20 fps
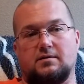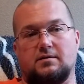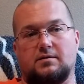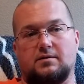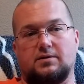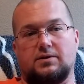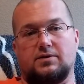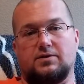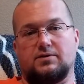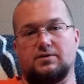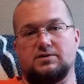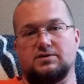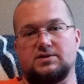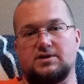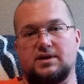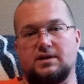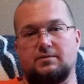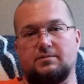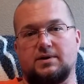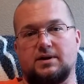On
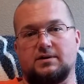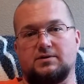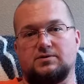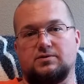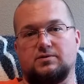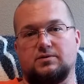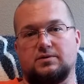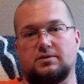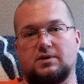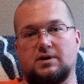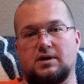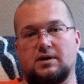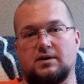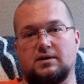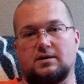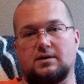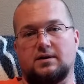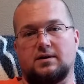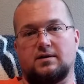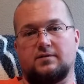Thursday, about 2 o'clock,
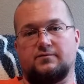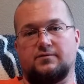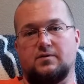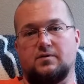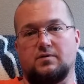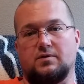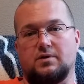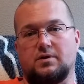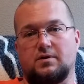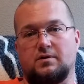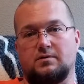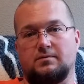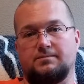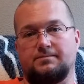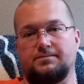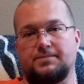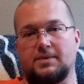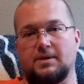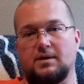I got a phone call.